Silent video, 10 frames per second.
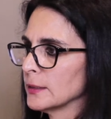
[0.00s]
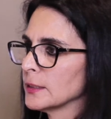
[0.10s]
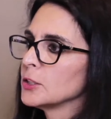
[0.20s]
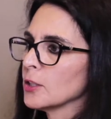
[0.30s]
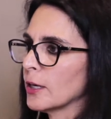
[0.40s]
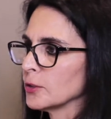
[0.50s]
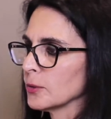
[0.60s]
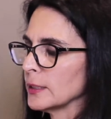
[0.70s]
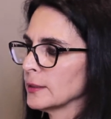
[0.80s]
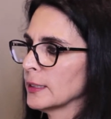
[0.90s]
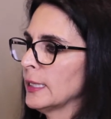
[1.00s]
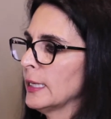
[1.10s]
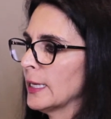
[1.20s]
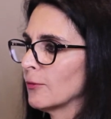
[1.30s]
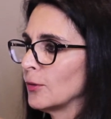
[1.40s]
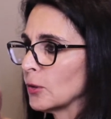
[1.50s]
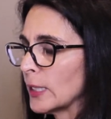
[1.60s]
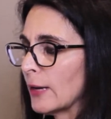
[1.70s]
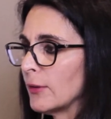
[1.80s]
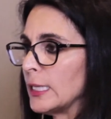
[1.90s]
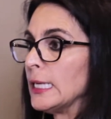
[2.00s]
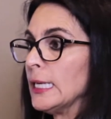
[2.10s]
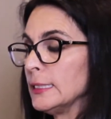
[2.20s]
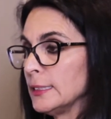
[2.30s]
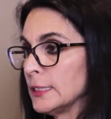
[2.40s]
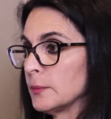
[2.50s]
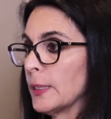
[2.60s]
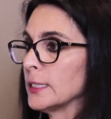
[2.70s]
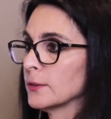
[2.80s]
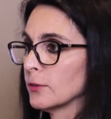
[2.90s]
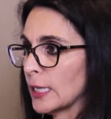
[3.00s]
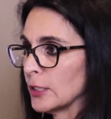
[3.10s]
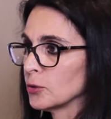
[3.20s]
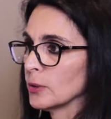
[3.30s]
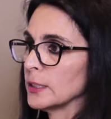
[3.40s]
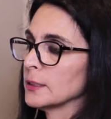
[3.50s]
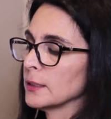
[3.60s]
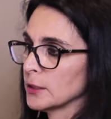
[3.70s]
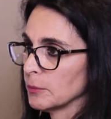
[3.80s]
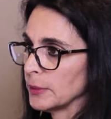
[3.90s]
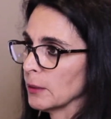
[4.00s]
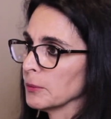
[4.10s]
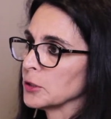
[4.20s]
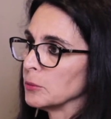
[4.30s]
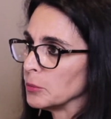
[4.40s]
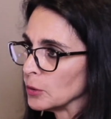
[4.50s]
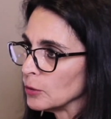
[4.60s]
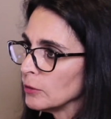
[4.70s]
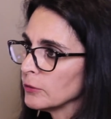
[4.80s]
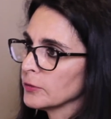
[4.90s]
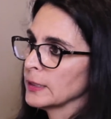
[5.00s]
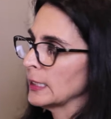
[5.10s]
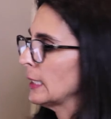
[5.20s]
is the jaw joint. If we don't have an easy space for that joint to be able to move,